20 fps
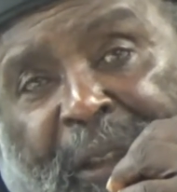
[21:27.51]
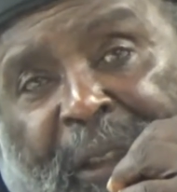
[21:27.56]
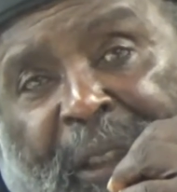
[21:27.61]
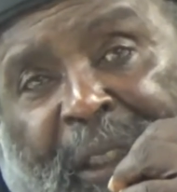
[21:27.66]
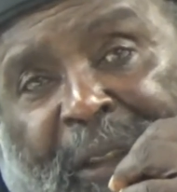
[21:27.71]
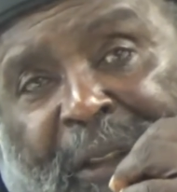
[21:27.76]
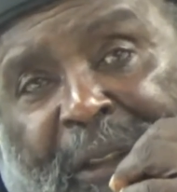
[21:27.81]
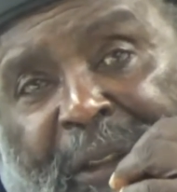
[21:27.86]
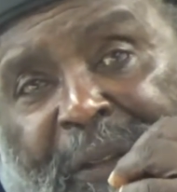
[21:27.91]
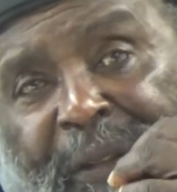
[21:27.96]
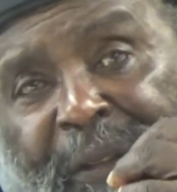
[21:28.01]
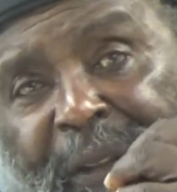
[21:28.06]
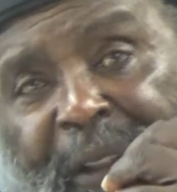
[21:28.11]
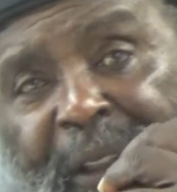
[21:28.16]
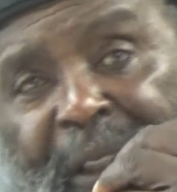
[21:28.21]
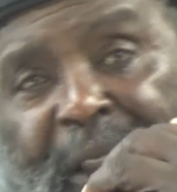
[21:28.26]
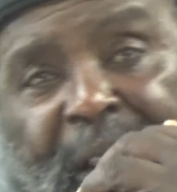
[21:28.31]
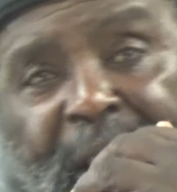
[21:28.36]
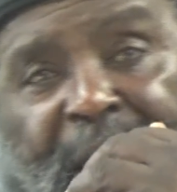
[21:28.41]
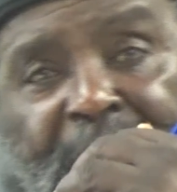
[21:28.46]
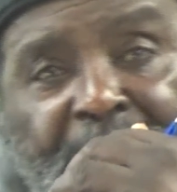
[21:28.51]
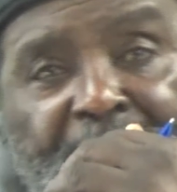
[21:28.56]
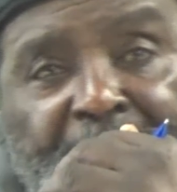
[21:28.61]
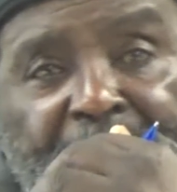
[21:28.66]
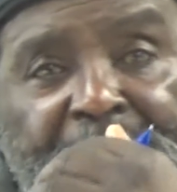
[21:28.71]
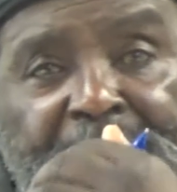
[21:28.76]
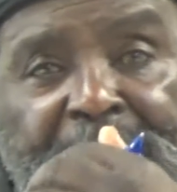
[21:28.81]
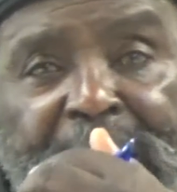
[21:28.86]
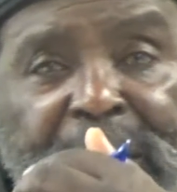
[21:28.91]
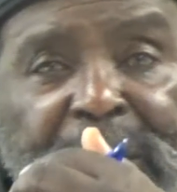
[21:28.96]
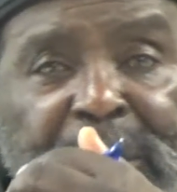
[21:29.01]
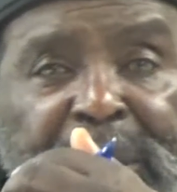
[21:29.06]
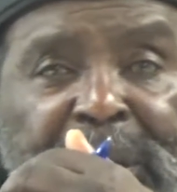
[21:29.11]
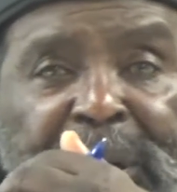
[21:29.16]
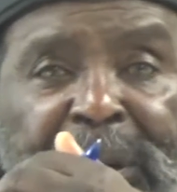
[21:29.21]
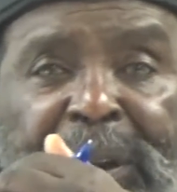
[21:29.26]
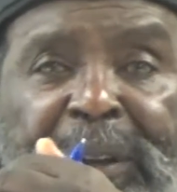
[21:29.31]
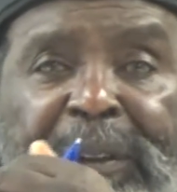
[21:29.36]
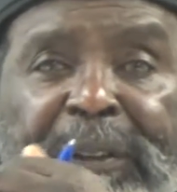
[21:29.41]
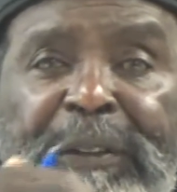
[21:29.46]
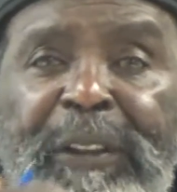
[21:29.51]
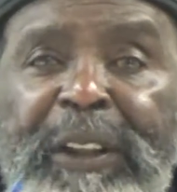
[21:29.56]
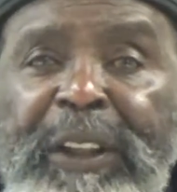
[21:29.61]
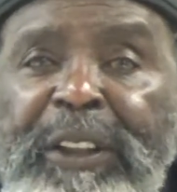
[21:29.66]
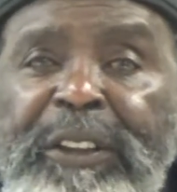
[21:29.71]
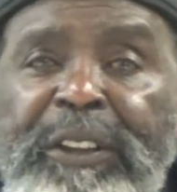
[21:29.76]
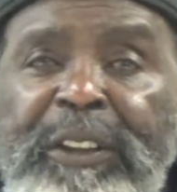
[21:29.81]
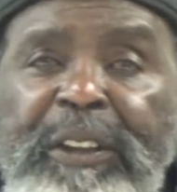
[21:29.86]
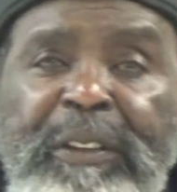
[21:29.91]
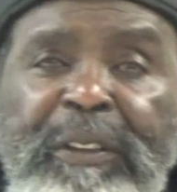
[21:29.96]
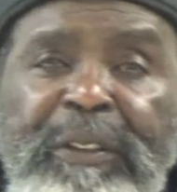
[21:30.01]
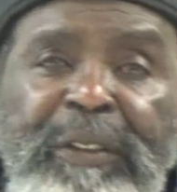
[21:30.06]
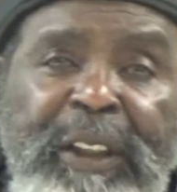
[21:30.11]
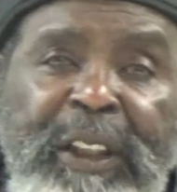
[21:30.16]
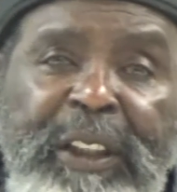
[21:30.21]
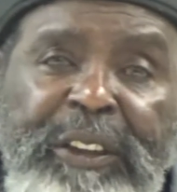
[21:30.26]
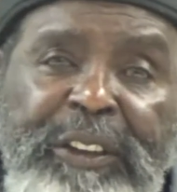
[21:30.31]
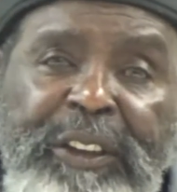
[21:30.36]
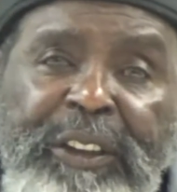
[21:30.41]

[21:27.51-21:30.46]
You have to look in the mirror and face the facts.